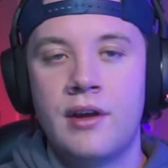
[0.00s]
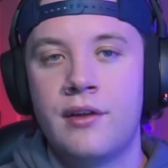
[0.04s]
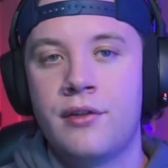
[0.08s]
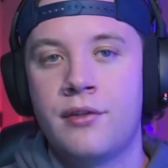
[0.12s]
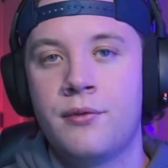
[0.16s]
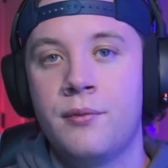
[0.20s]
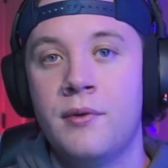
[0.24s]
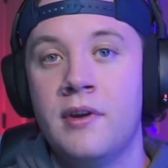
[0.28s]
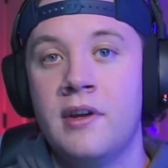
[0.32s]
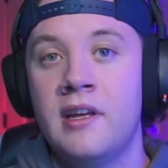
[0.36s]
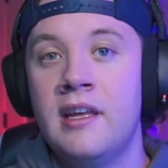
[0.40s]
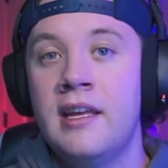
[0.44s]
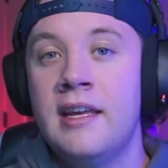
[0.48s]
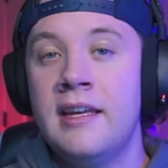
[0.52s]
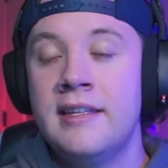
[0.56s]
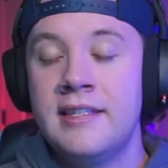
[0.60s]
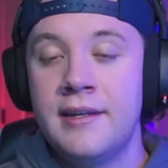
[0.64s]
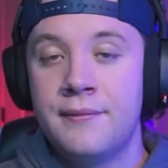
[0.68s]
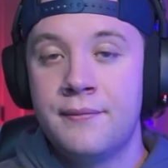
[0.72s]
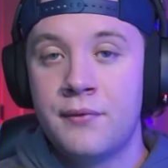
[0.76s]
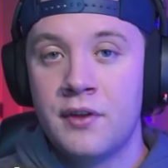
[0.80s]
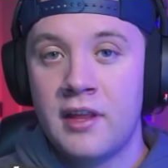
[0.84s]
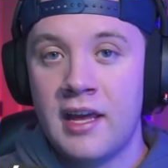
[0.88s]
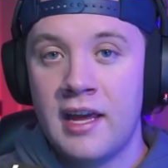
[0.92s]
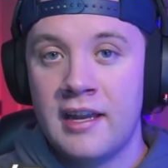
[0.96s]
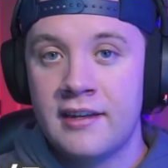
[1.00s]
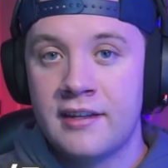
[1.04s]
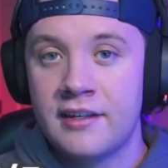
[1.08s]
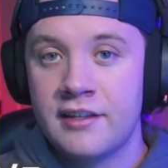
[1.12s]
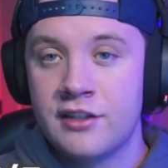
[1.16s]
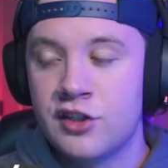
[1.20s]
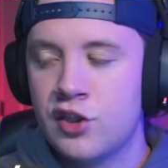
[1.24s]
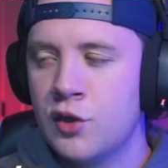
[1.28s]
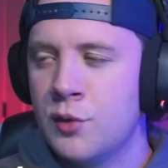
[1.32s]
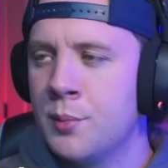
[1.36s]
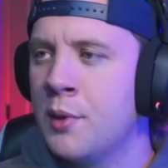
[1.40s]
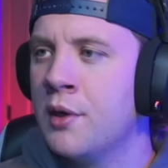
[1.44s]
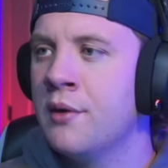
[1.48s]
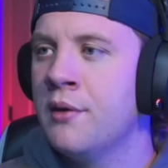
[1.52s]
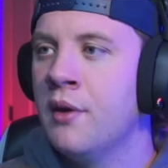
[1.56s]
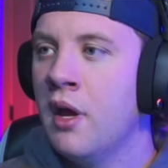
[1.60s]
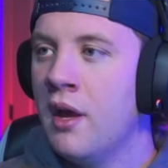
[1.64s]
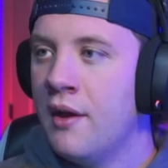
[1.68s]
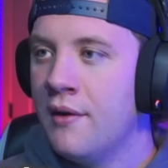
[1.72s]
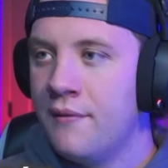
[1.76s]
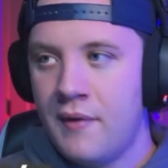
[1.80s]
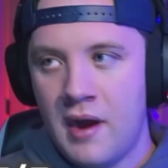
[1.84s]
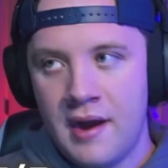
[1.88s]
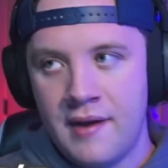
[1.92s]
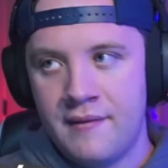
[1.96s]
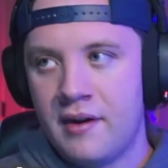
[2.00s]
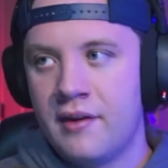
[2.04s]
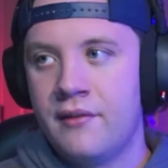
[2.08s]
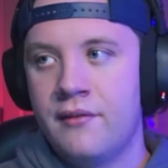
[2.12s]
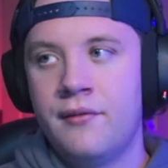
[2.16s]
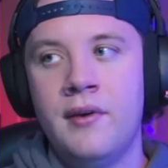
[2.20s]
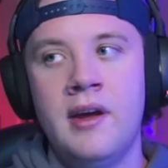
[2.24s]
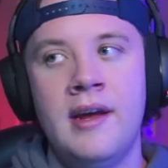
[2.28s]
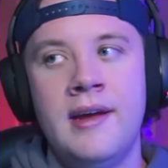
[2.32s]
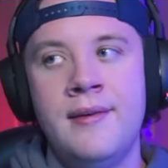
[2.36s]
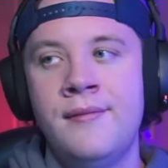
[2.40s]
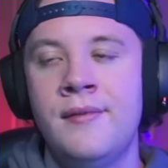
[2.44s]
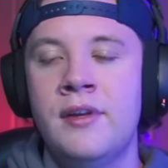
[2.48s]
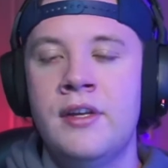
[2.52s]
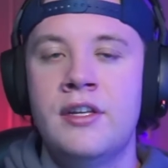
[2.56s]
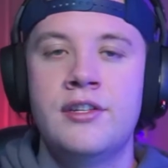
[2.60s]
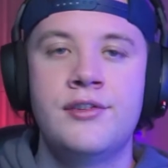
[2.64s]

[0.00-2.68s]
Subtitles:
3, easy for the end consumer. 5 out of 5.